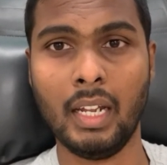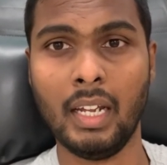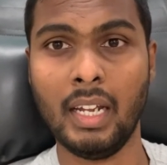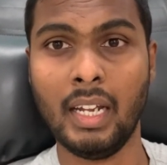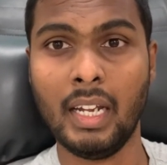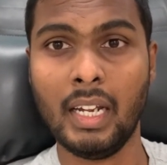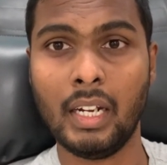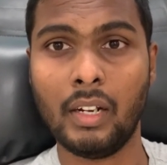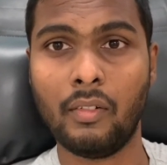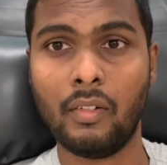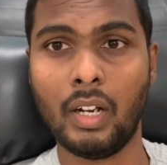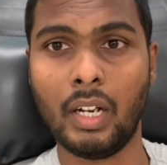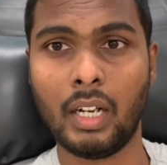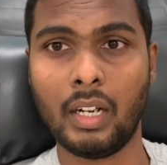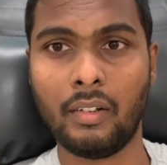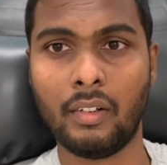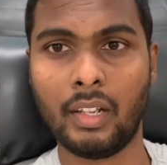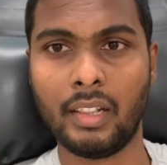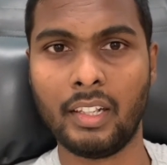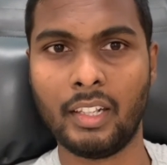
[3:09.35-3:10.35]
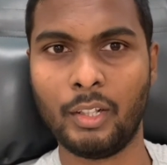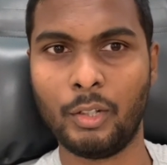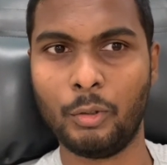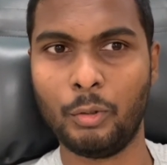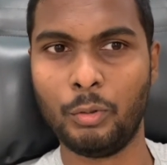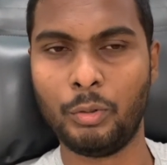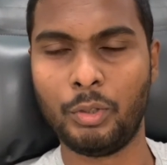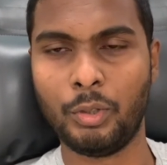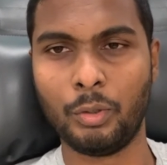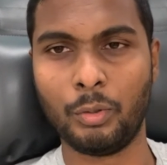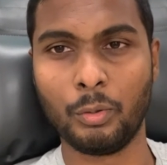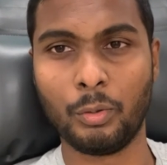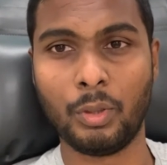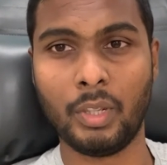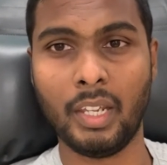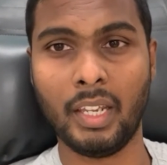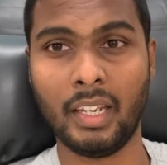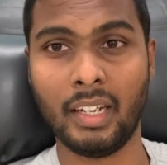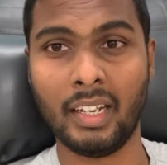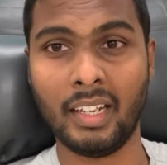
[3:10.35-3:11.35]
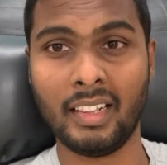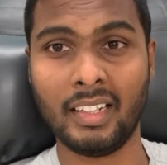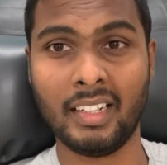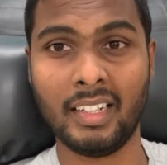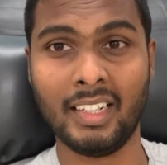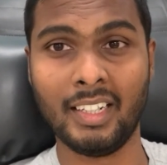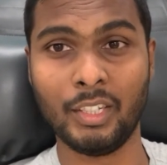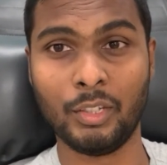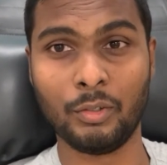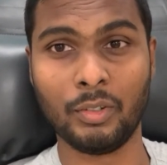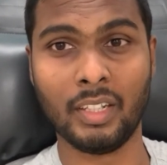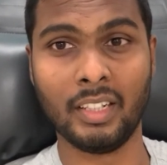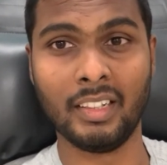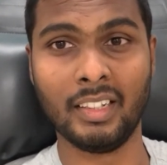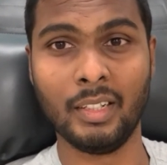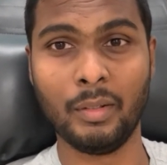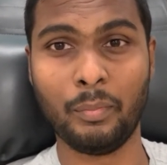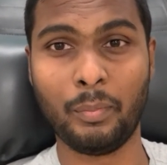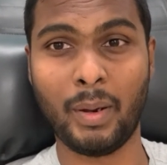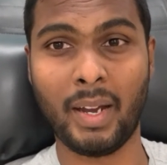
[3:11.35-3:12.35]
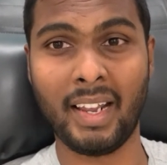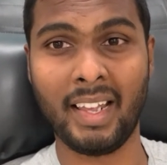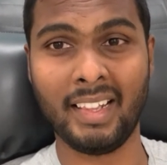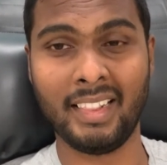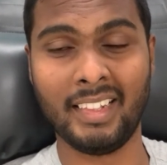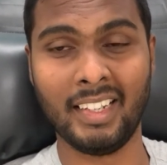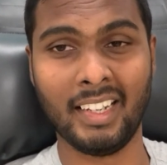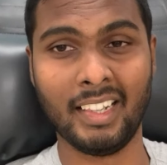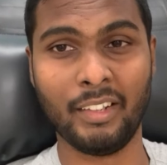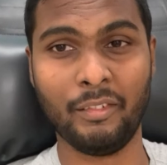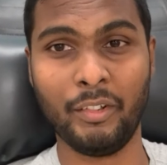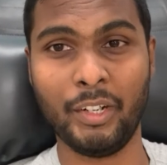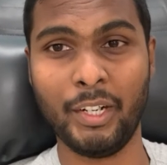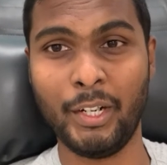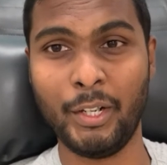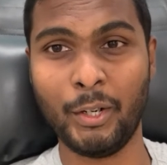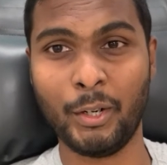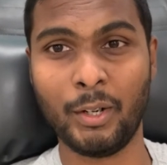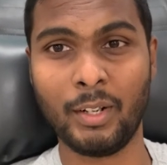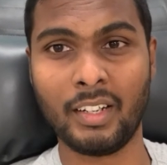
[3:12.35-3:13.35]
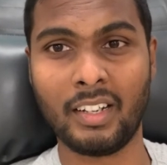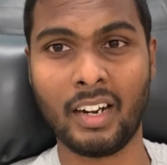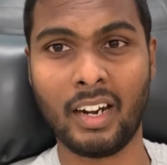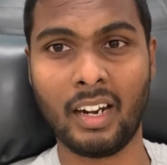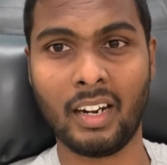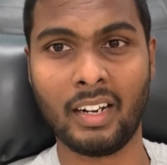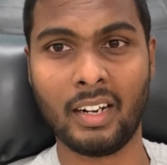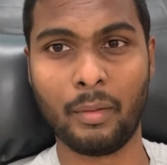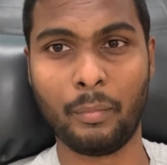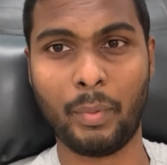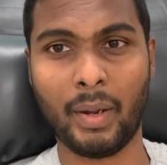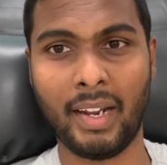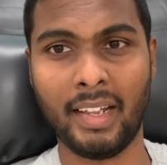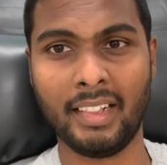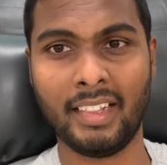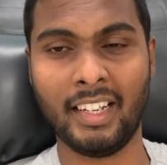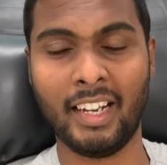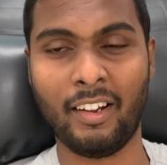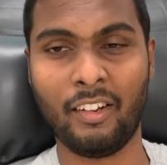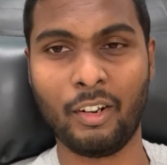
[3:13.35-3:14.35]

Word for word: Couple of more things I can't film here as per the request of Australian Red Cross.